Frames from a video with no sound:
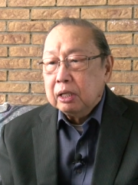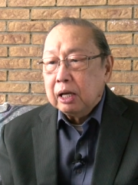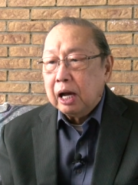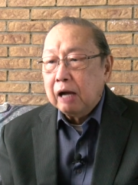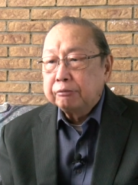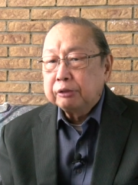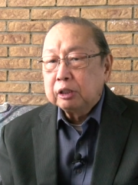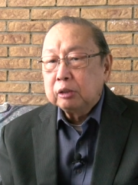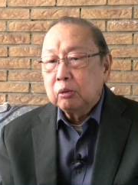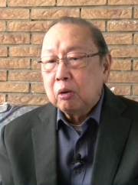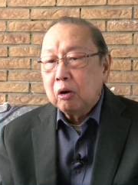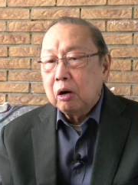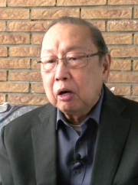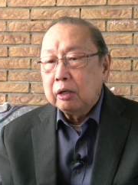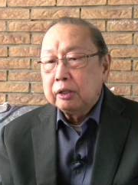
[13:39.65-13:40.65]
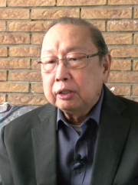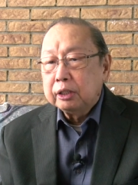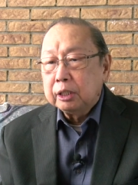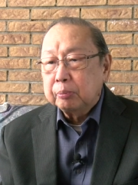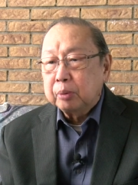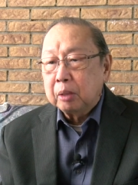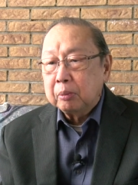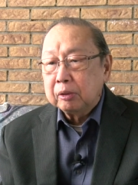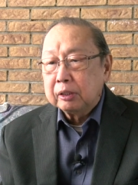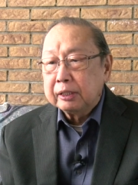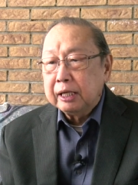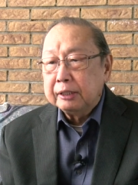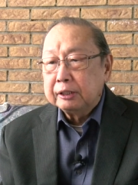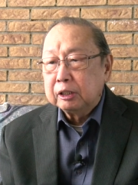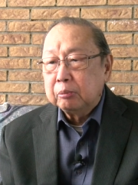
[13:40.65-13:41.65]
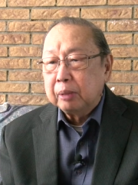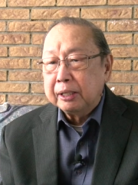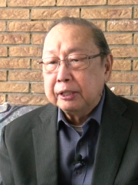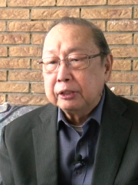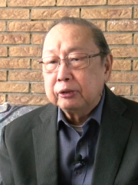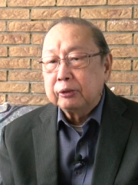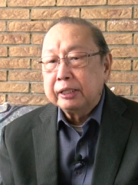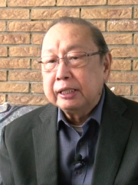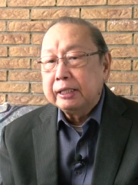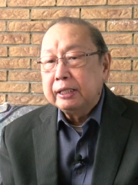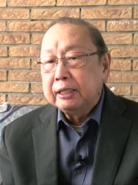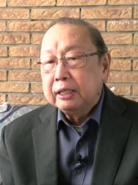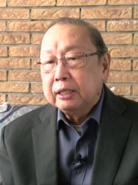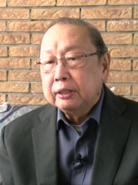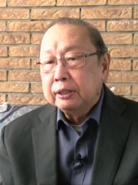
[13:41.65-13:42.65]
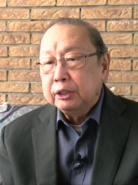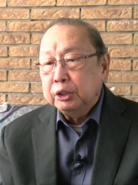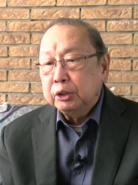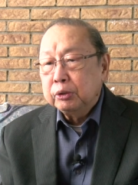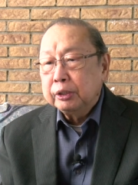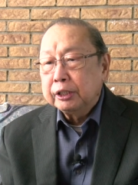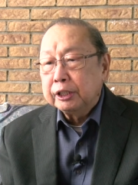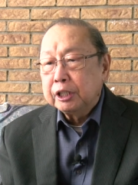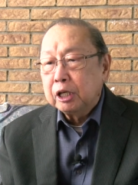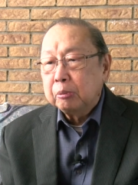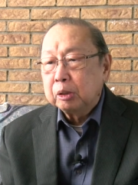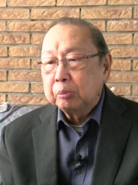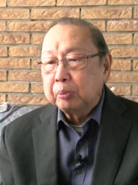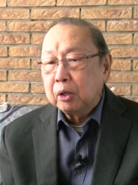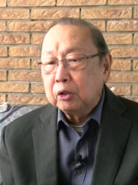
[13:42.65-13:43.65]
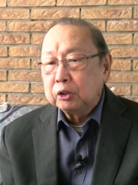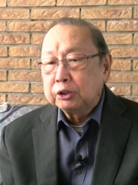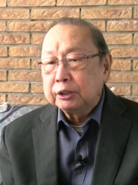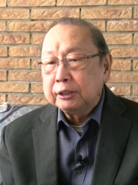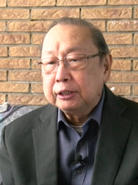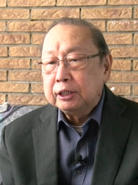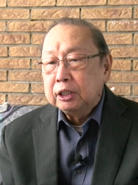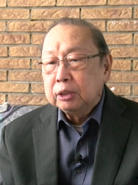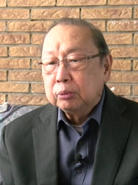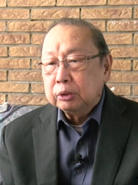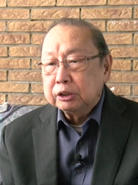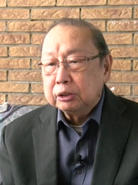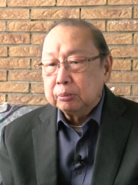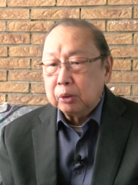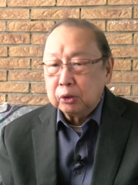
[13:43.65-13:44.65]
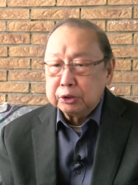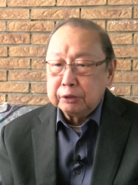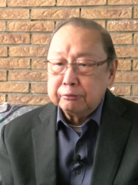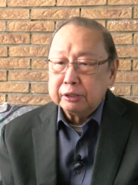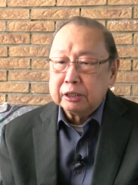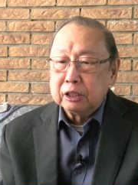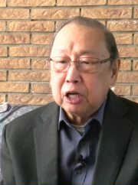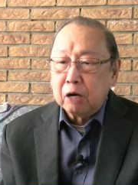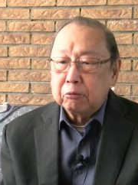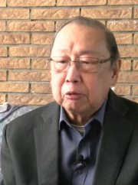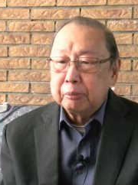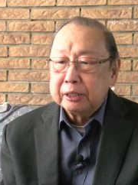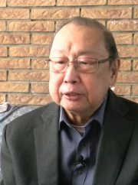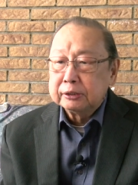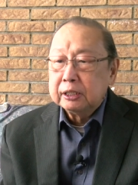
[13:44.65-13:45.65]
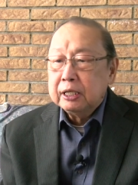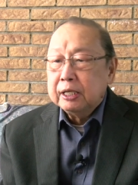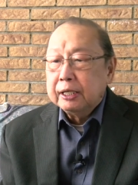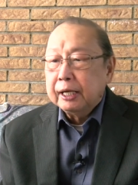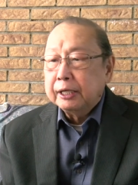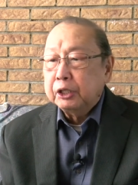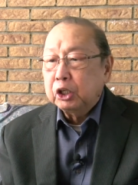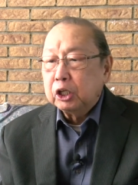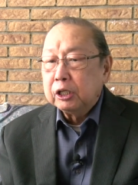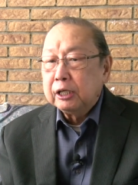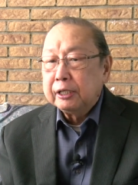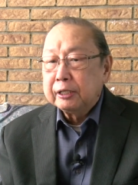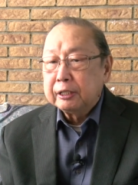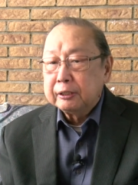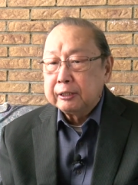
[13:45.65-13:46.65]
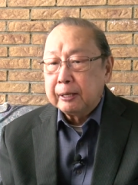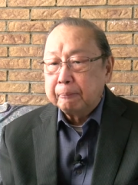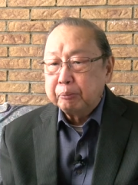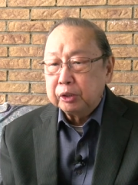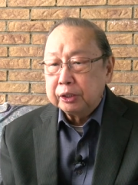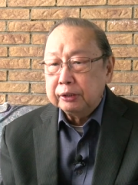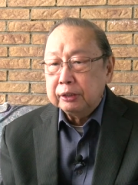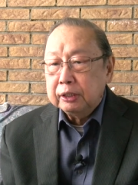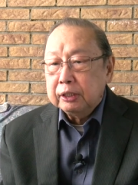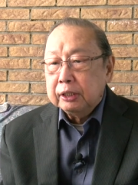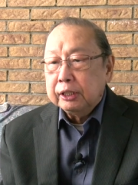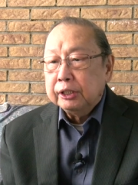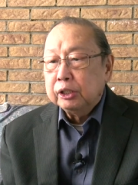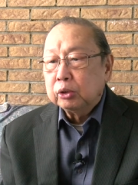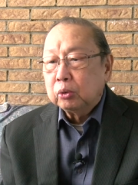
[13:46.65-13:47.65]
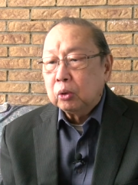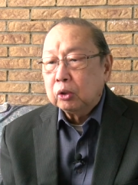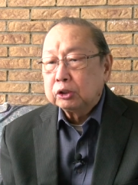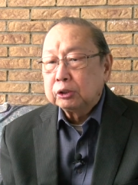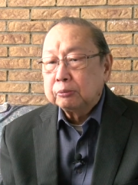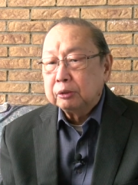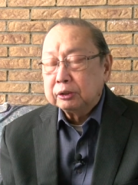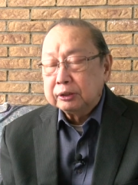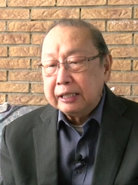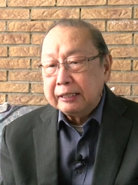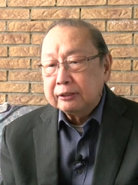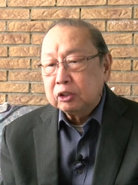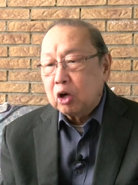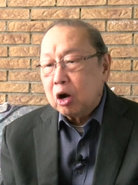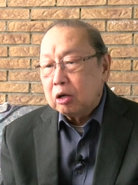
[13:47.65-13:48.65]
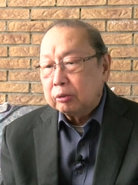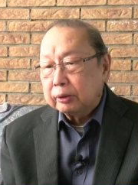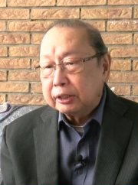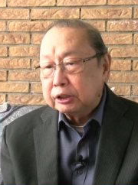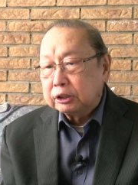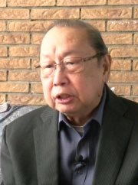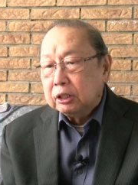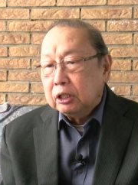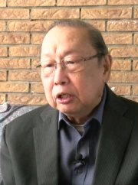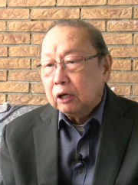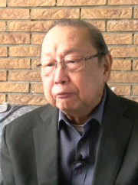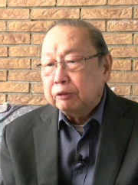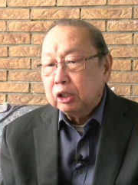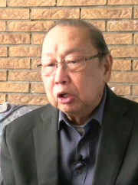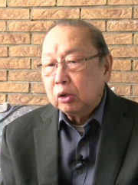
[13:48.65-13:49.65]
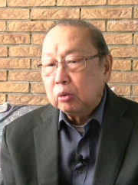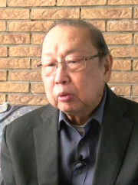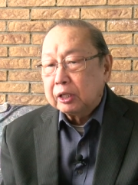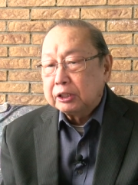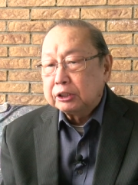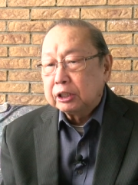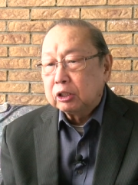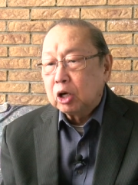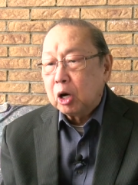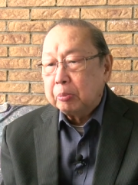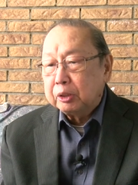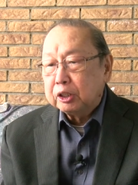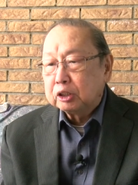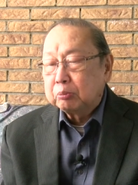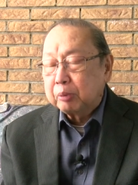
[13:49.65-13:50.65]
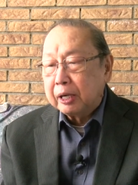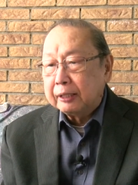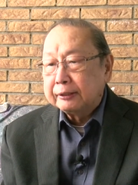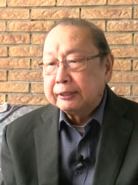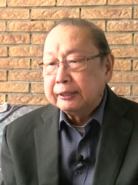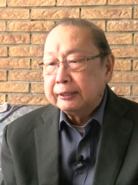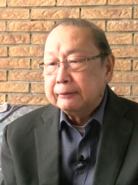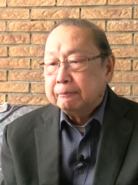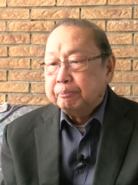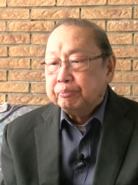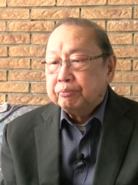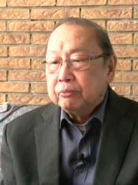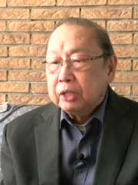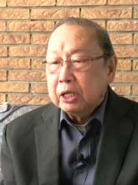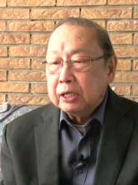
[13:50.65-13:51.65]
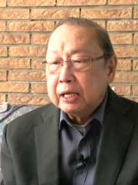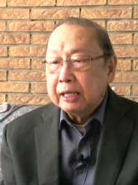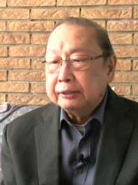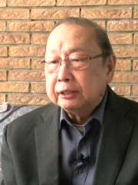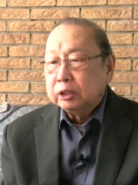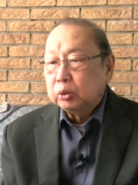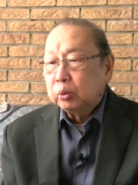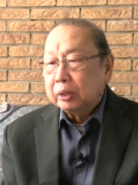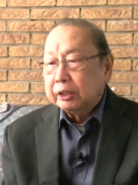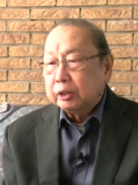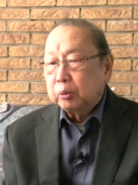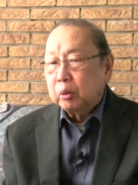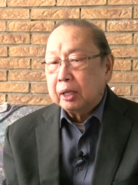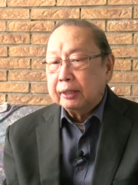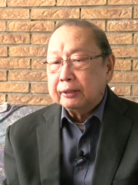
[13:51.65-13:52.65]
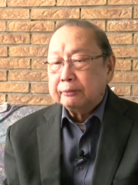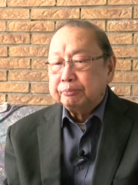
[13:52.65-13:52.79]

After the war, he promulgated by decree the new economic policy which the Bolshevik government had earlier adopted in the course of the 10th Congress of the All Russia Communist Party in 1921.